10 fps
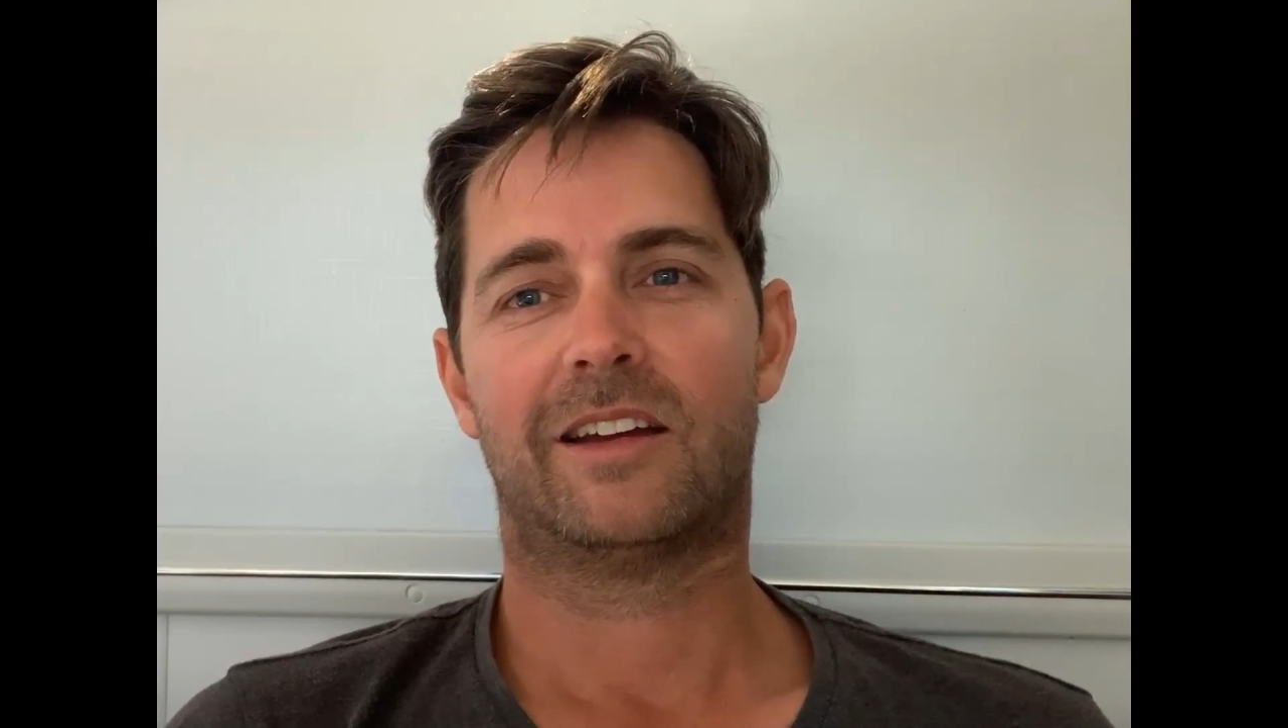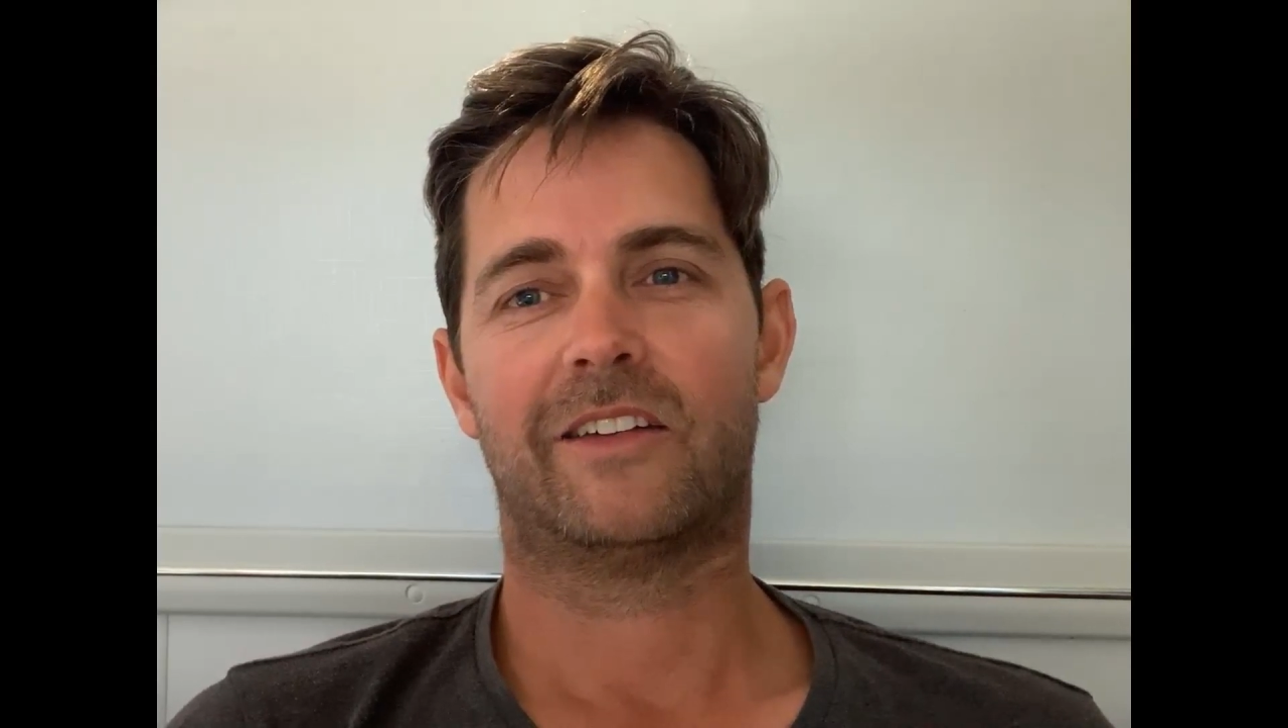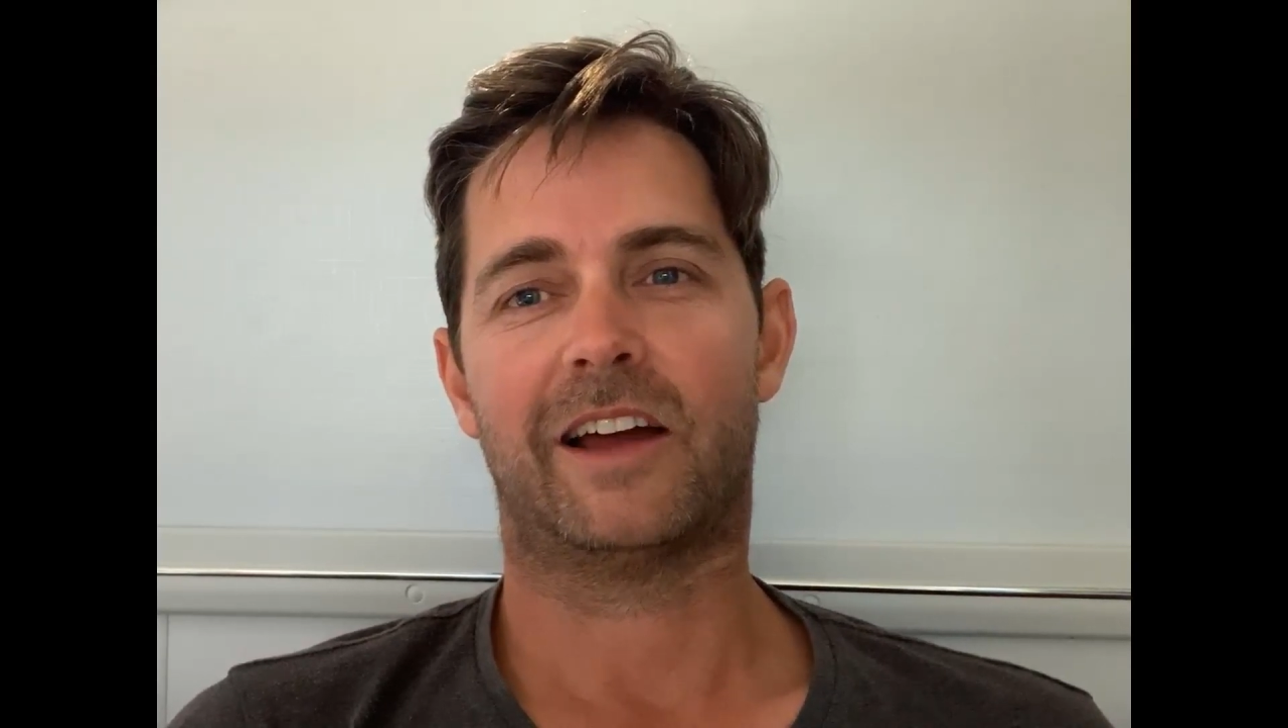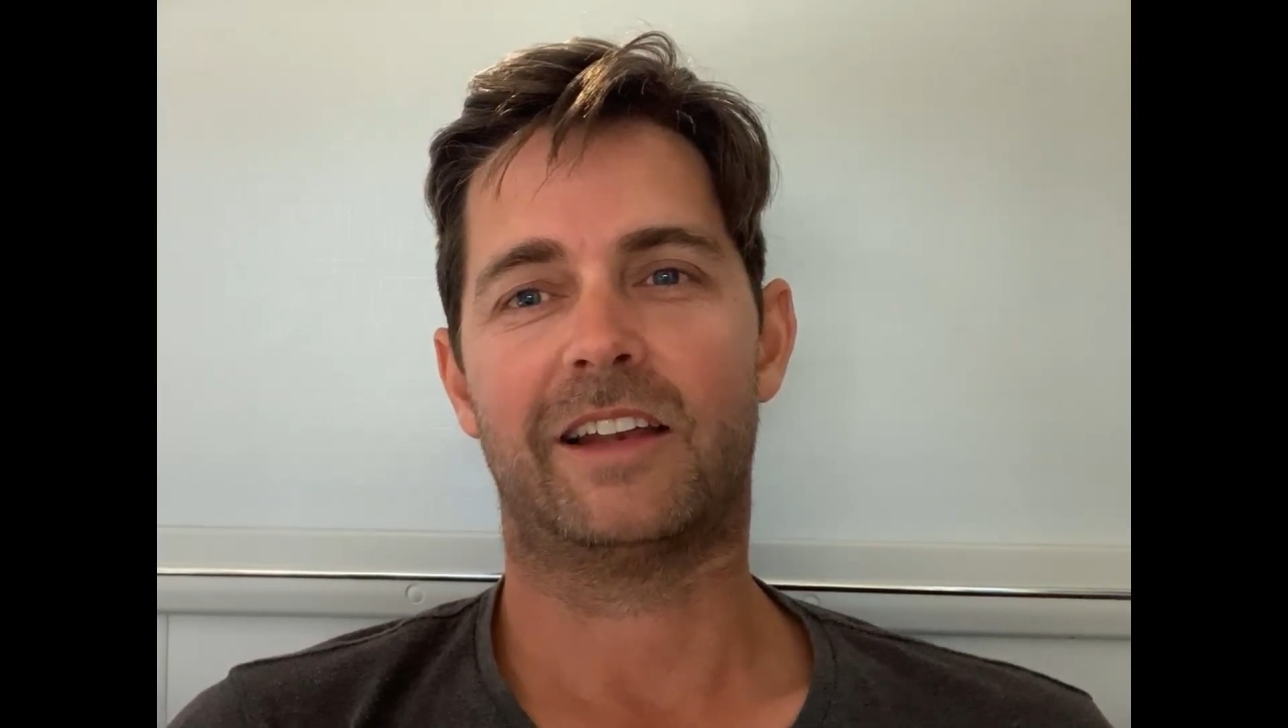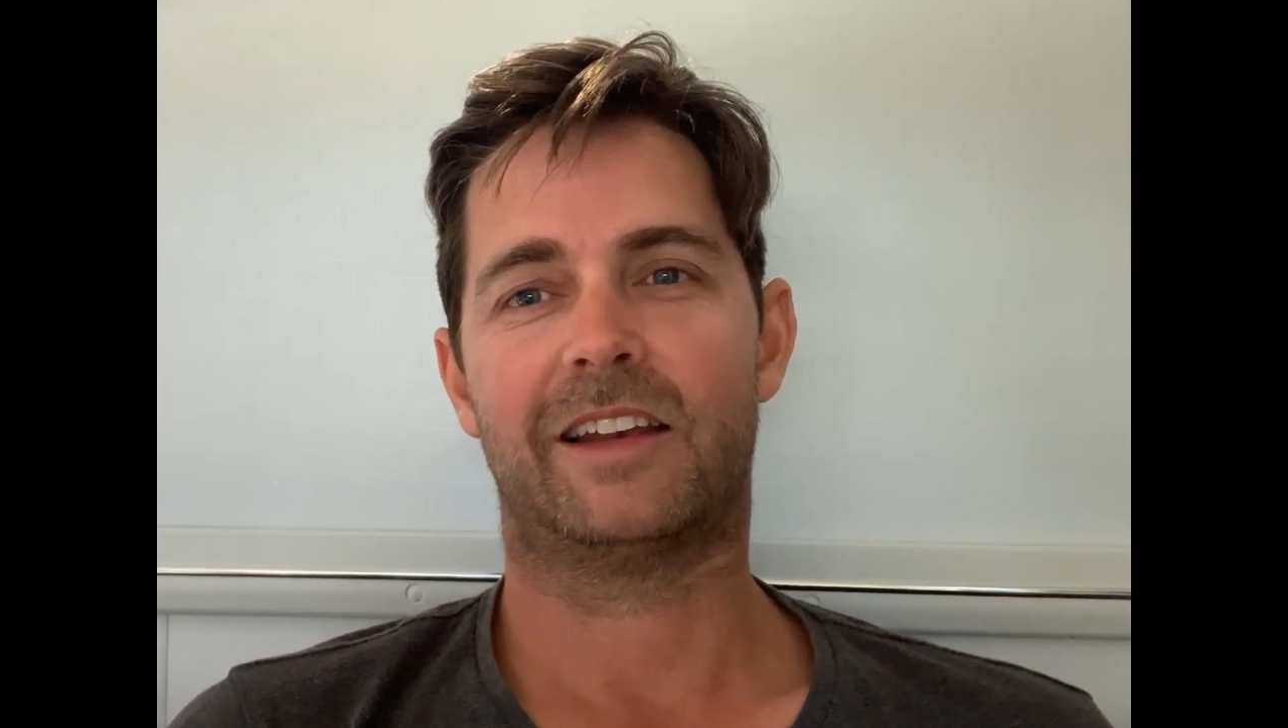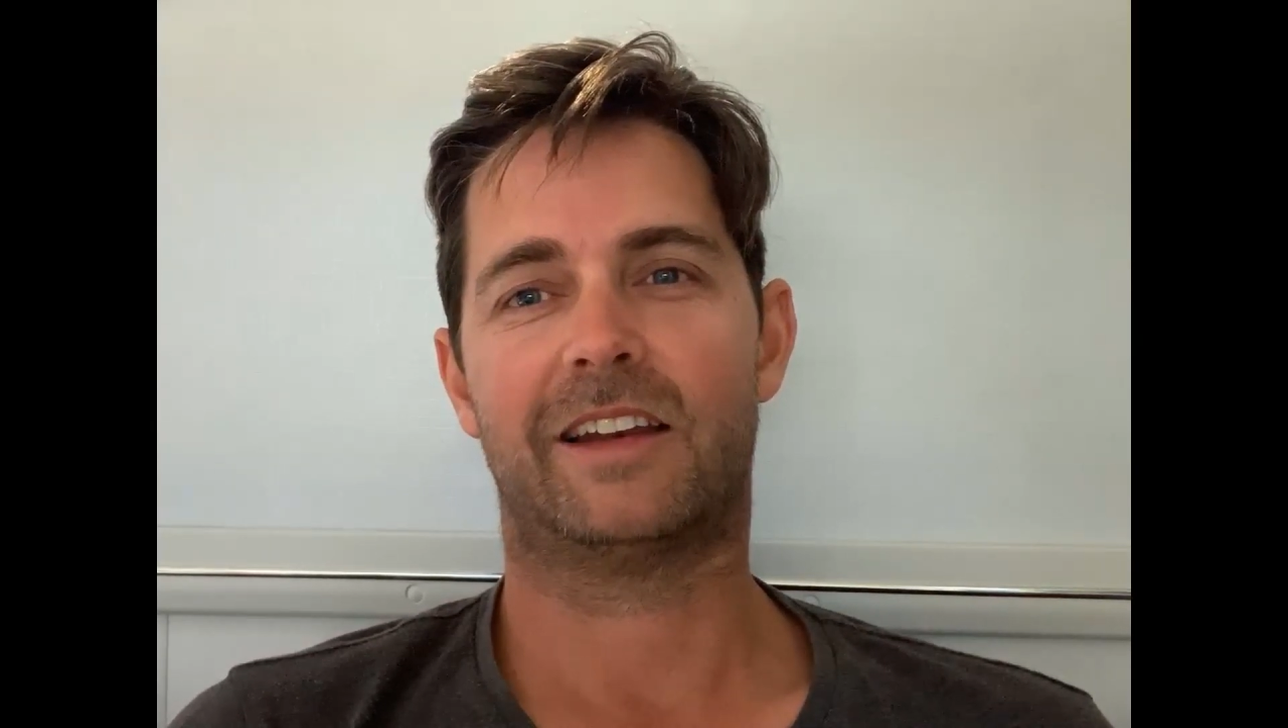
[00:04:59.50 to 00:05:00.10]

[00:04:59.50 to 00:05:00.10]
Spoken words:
But